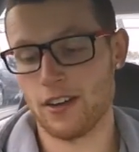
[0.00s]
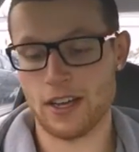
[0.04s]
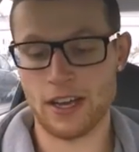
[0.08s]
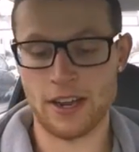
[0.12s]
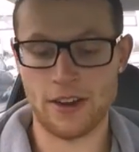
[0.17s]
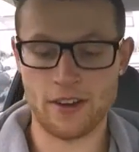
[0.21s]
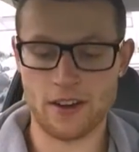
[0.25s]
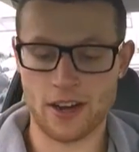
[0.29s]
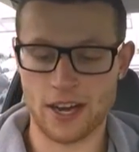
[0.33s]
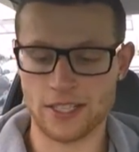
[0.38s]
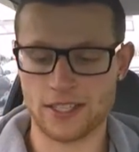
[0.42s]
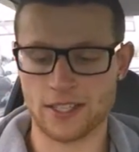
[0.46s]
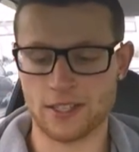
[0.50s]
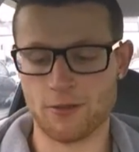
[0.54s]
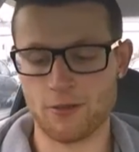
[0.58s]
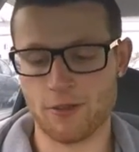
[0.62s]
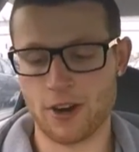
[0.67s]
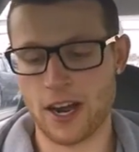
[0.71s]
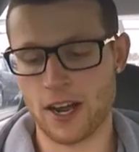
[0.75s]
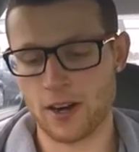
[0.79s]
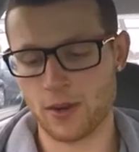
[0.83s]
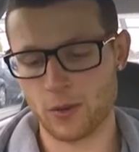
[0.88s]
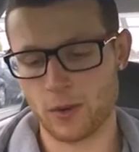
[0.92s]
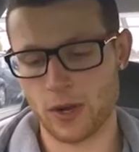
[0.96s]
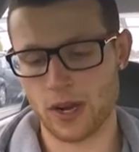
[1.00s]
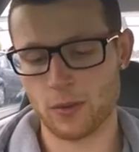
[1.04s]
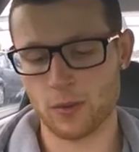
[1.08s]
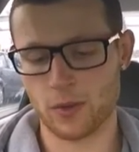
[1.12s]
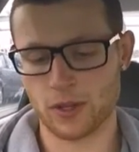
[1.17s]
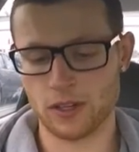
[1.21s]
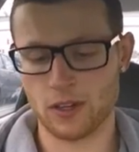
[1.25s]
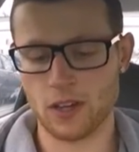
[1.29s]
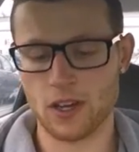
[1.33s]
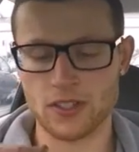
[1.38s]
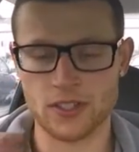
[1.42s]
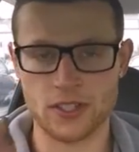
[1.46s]
a nice and round one
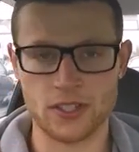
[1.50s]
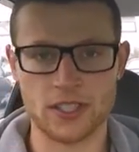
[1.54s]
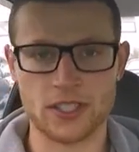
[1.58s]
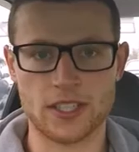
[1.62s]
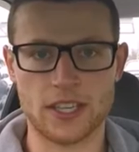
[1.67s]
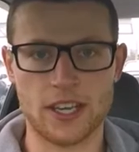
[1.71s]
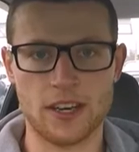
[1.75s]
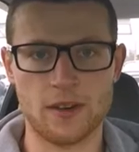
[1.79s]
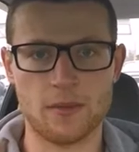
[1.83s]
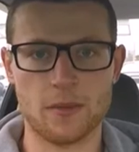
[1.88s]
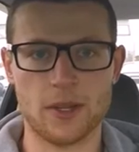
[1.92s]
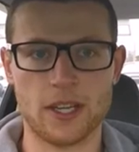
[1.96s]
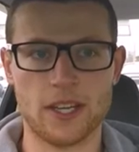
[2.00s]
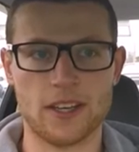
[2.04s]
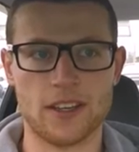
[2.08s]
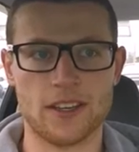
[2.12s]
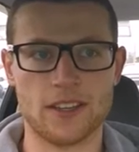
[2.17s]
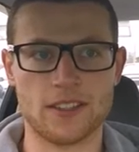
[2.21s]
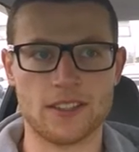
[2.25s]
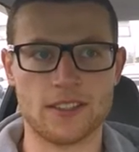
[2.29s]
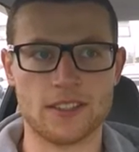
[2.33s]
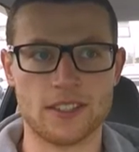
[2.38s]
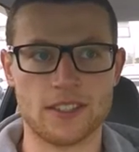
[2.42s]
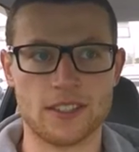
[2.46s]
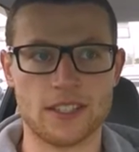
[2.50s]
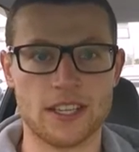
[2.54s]
with lots of skin because the